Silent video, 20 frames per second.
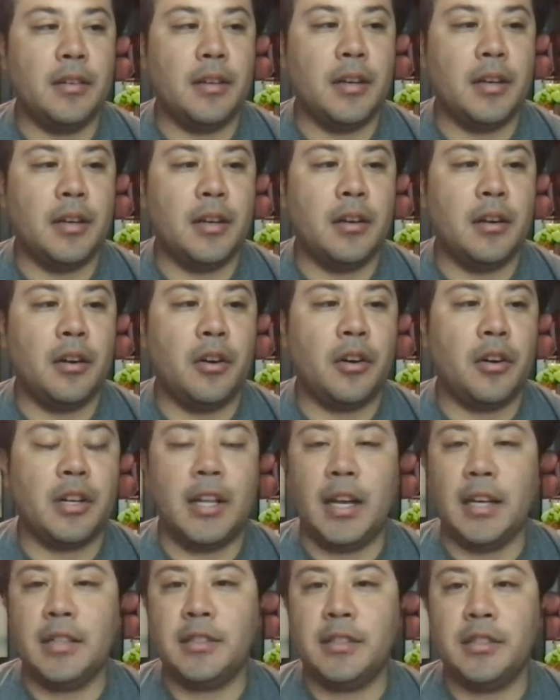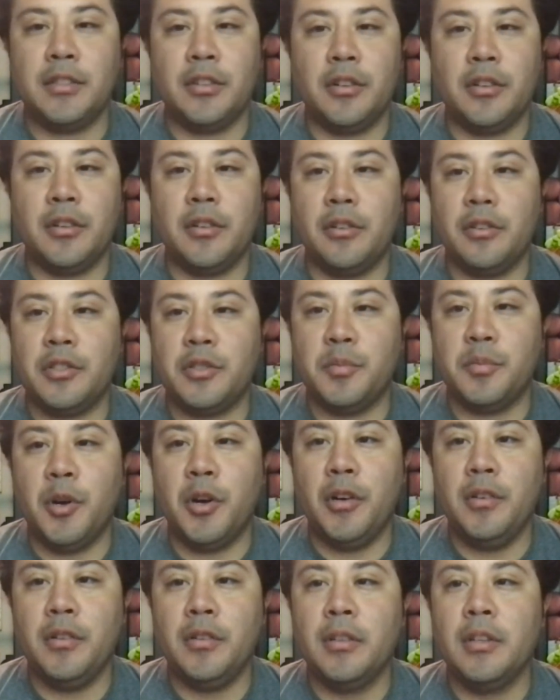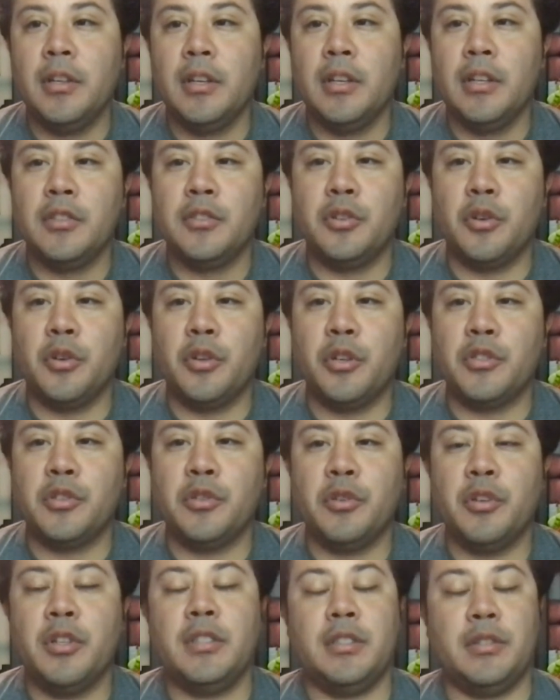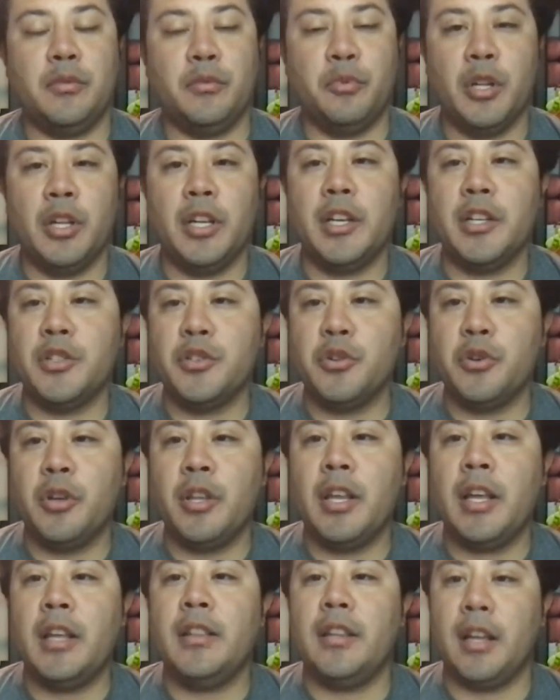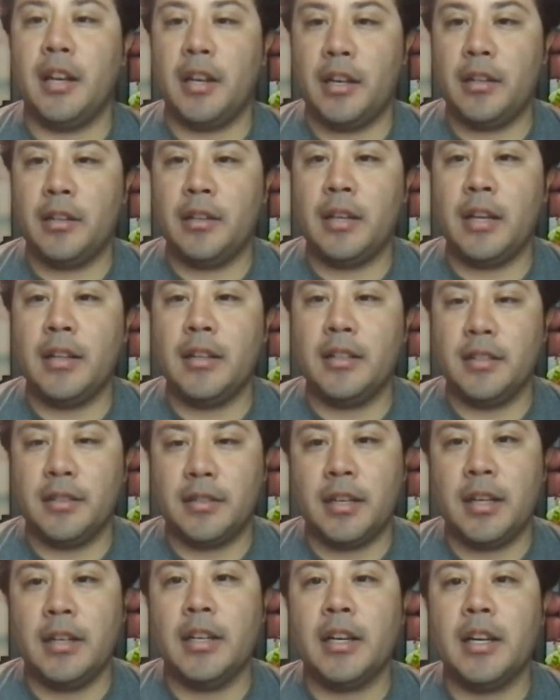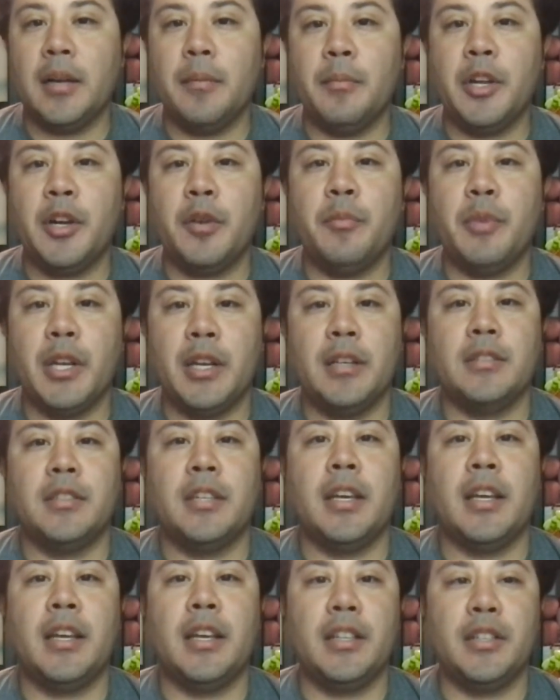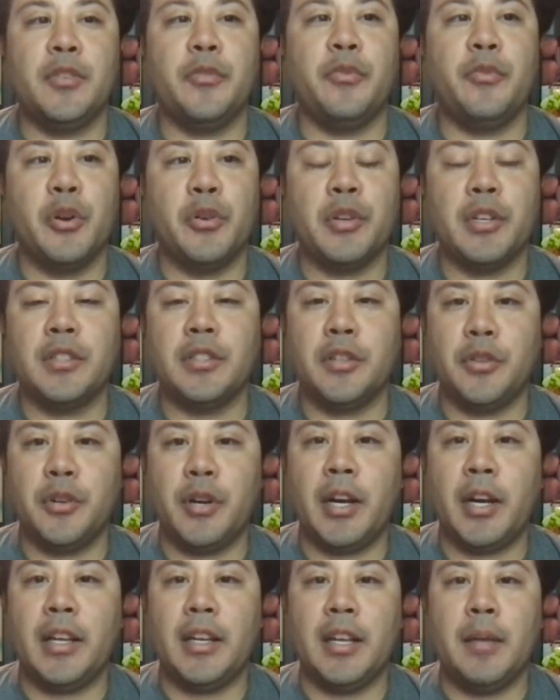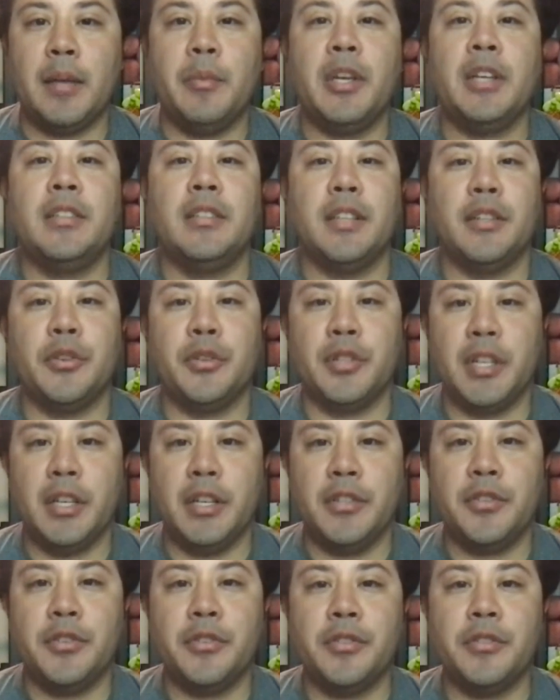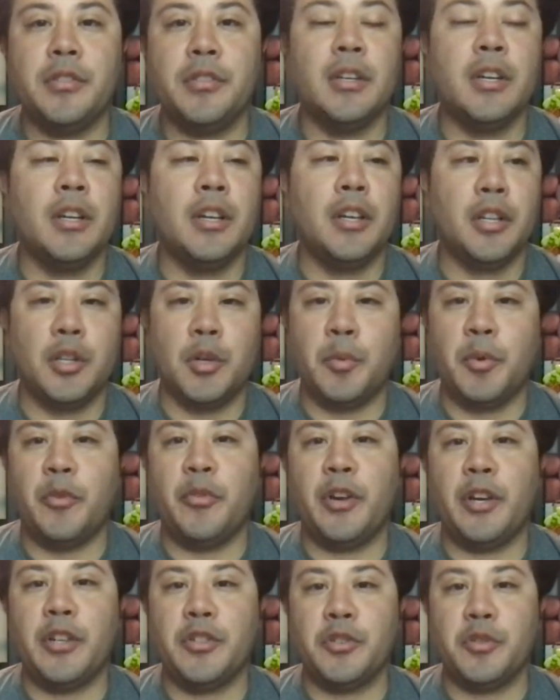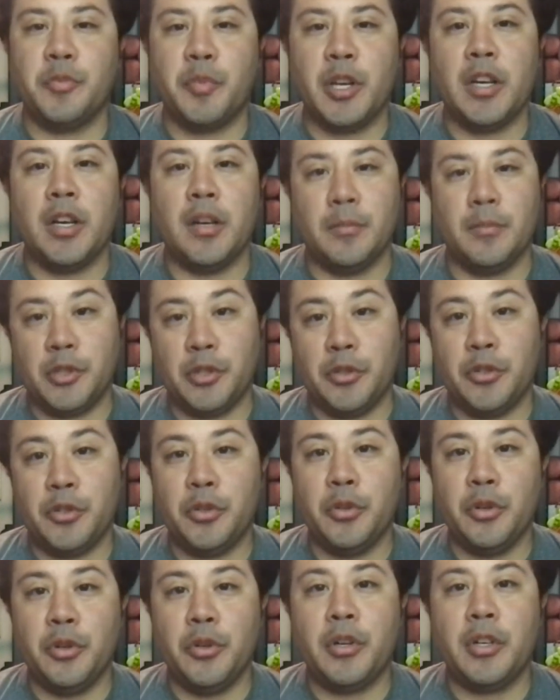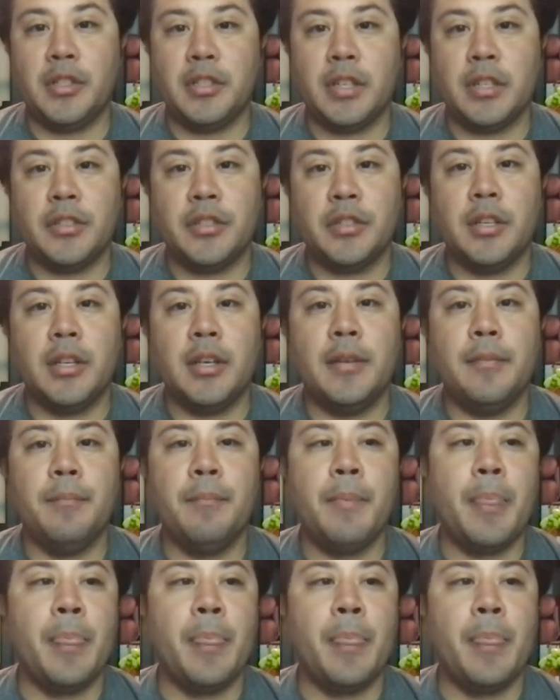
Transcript: Our classes are small, so the students really enjoy that decide to come there because they get to focus on their academics and their teachers. Their professors becomes their tutor essentially.